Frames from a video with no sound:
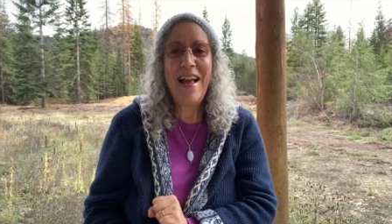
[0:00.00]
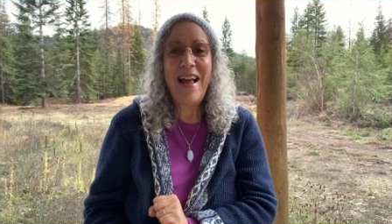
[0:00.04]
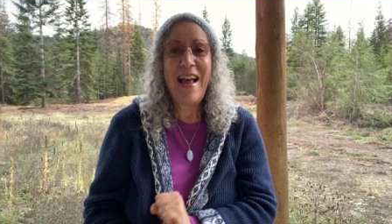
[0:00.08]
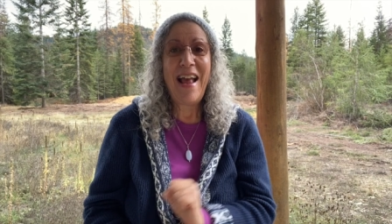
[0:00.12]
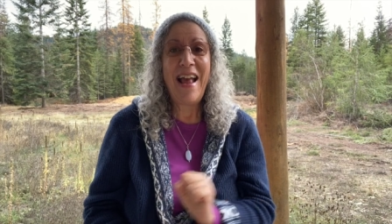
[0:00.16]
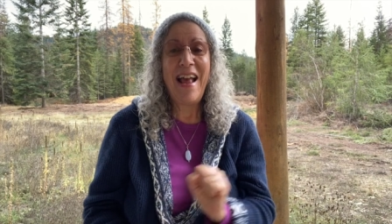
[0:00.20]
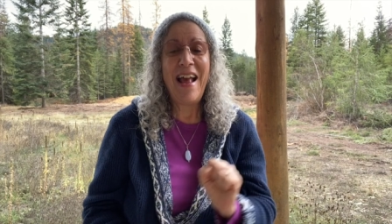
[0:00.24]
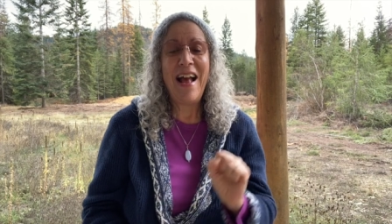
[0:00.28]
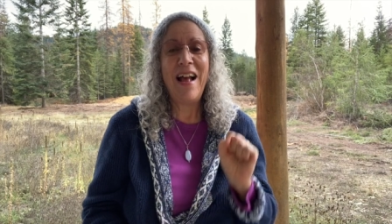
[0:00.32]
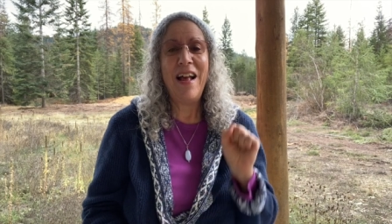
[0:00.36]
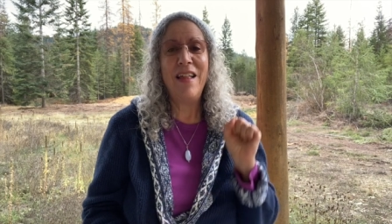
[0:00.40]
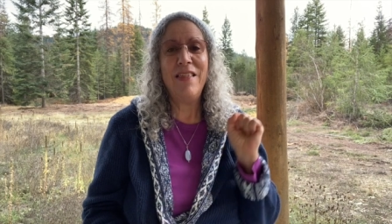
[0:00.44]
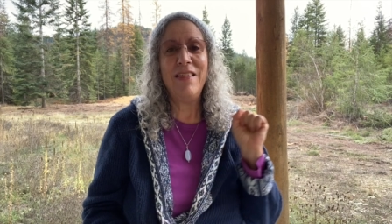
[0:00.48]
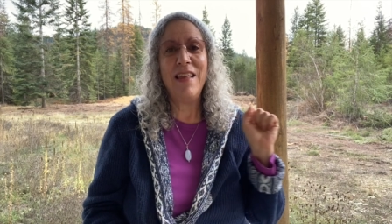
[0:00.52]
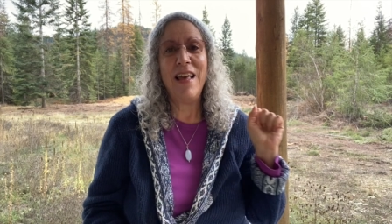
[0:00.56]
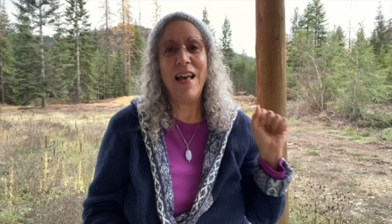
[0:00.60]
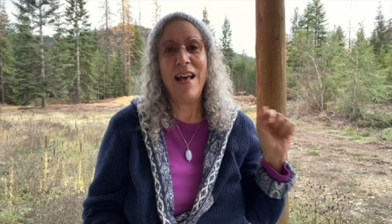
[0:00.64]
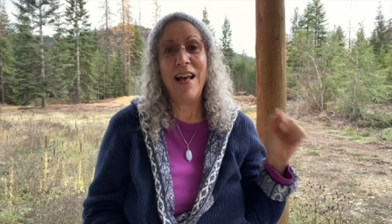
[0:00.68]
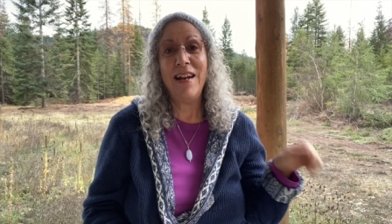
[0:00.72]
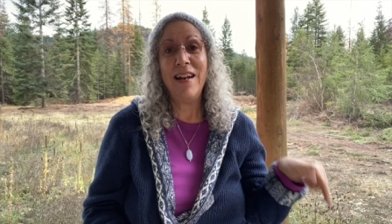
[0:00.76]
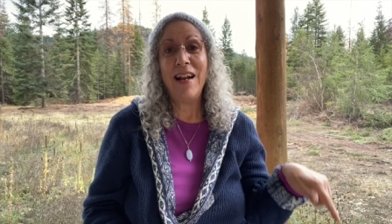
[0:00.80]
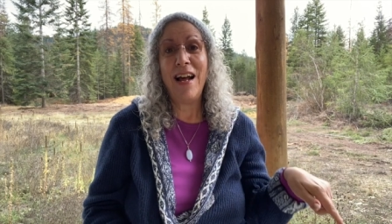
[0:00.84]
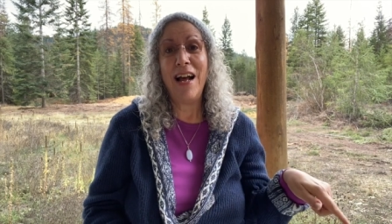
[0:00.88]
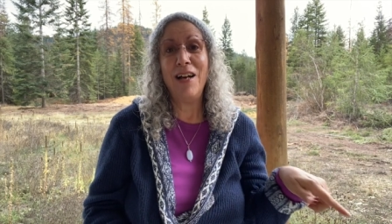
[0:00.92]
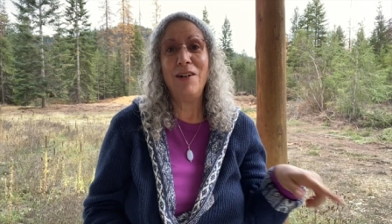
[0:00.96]
and
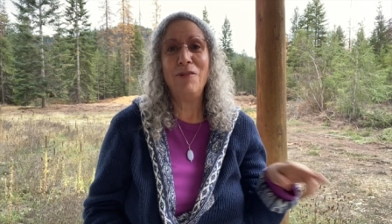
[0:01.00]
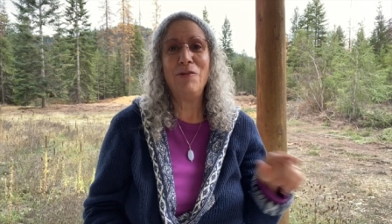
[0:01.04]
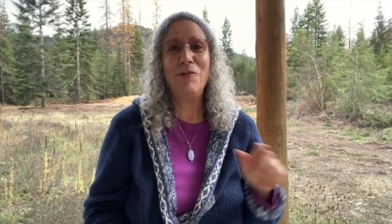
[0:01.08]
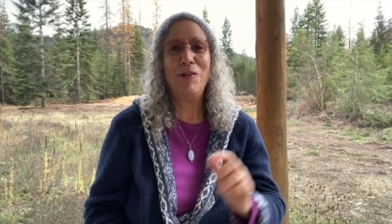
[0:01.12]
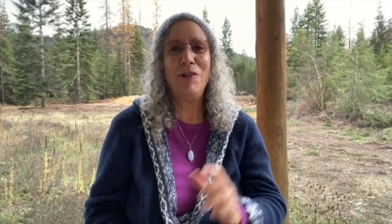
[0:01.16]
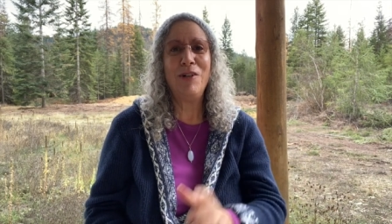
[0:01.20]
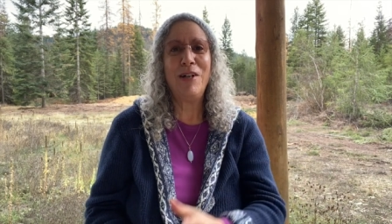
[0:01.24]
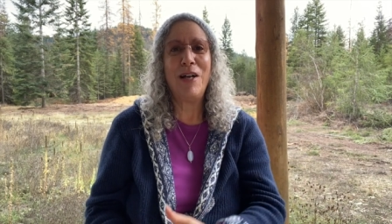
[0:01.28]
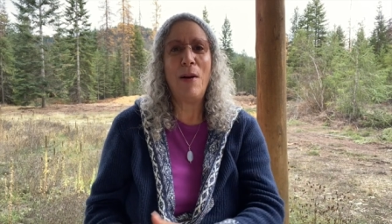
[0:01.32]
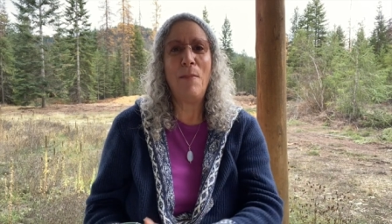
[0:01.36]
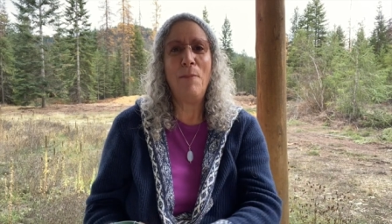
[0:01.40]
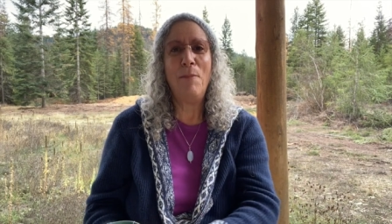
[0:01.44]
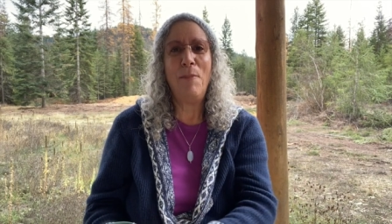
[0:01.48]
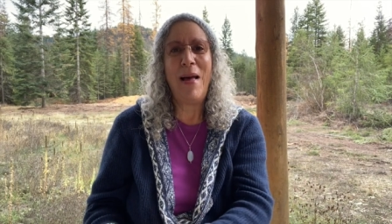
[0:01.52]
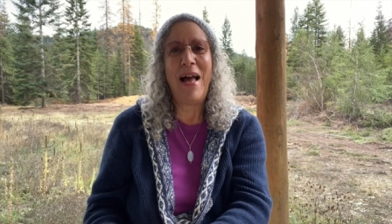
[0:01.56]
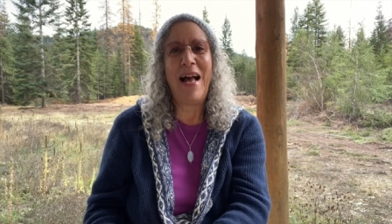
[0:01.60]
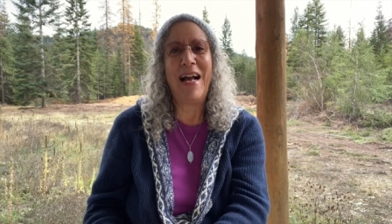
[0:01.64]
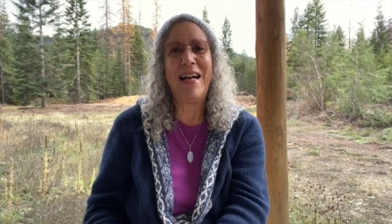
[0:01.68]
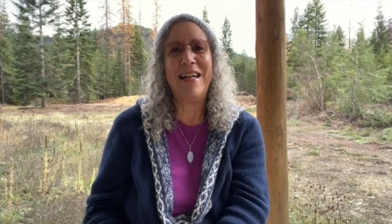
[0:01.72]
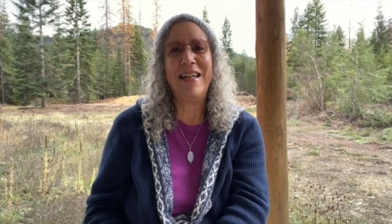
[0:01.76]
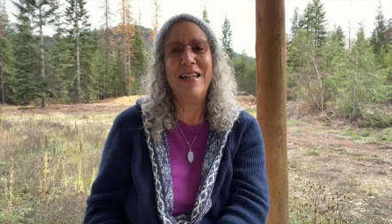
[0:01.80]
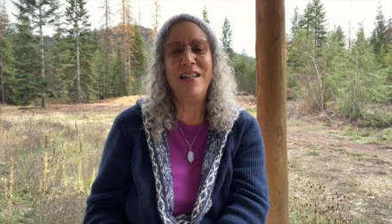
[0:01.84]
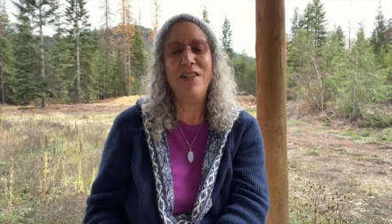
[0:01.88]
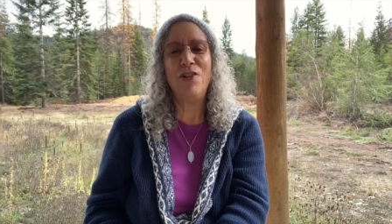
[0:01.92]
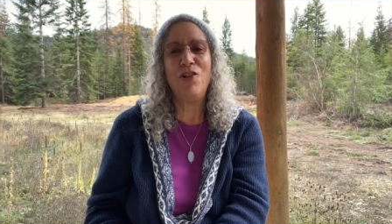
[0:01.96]
then I will come
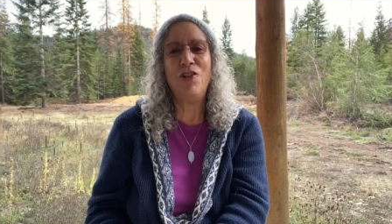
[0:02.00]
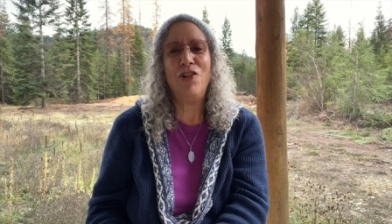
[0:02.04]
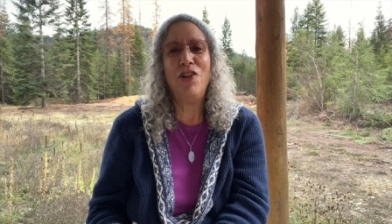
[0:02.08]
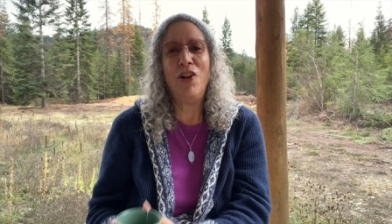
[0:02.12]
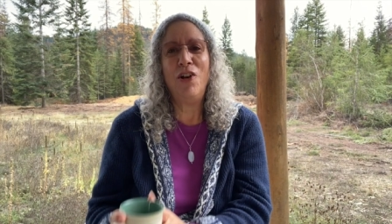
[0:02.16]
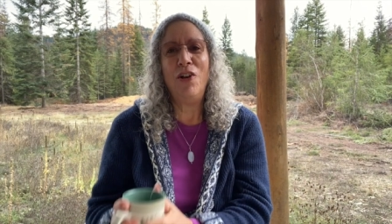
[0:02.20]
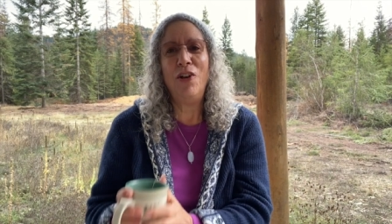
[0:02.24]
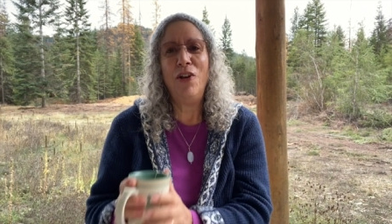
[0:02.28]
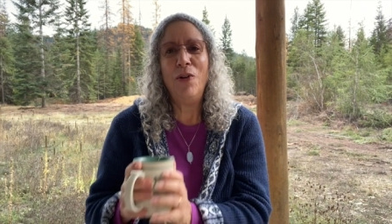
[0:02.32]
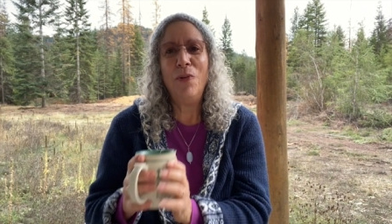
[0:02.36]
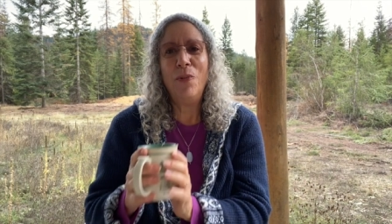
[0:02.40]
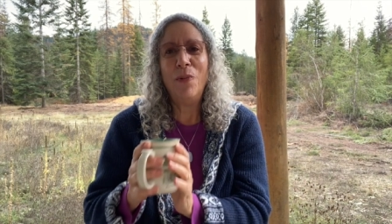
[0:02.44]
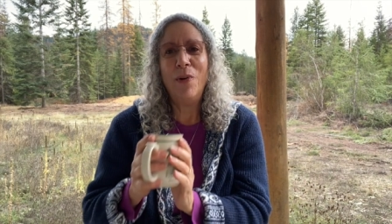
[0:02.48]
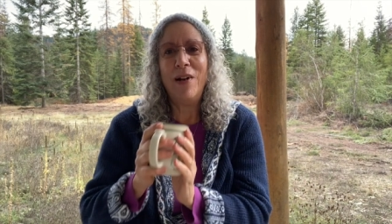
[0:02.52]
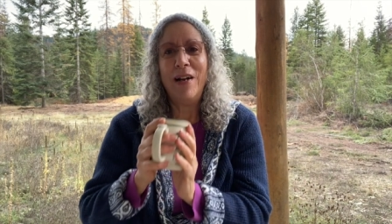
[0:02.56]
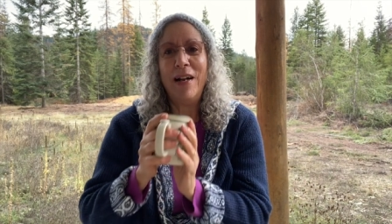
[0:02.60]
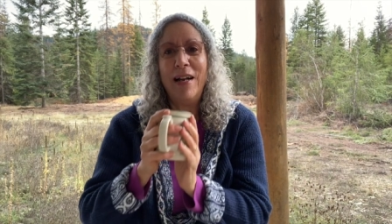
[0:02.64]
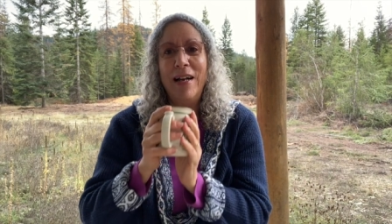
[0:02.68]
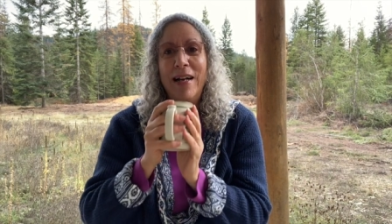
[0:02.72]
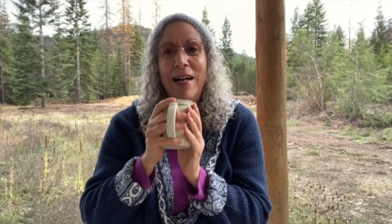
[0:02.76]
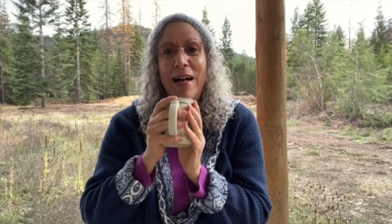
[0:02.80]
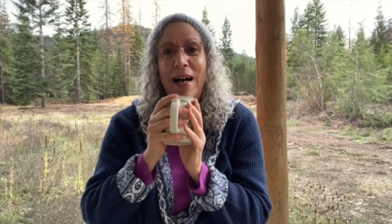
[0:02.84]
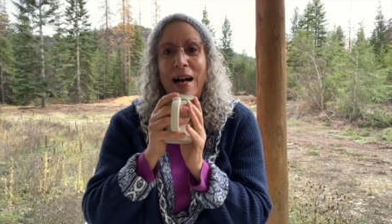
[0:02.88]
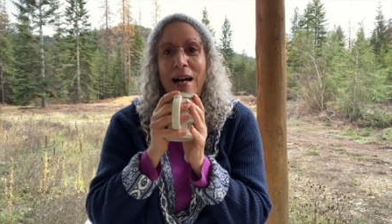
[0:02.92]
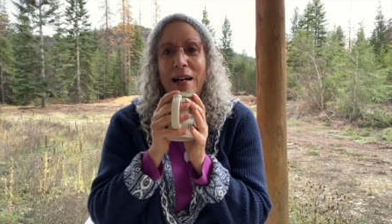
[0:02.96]
back and show you what I
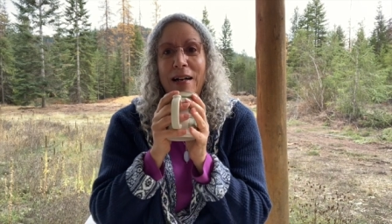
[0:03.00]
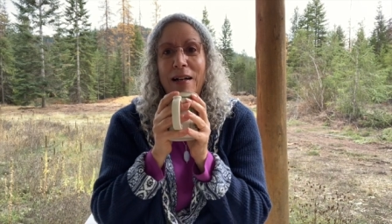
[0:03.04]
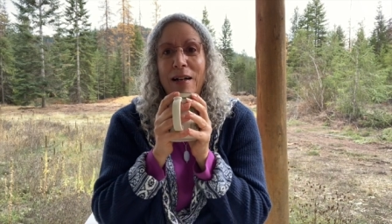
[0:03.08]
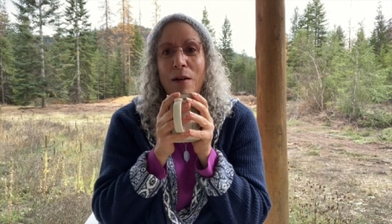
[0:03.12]
got.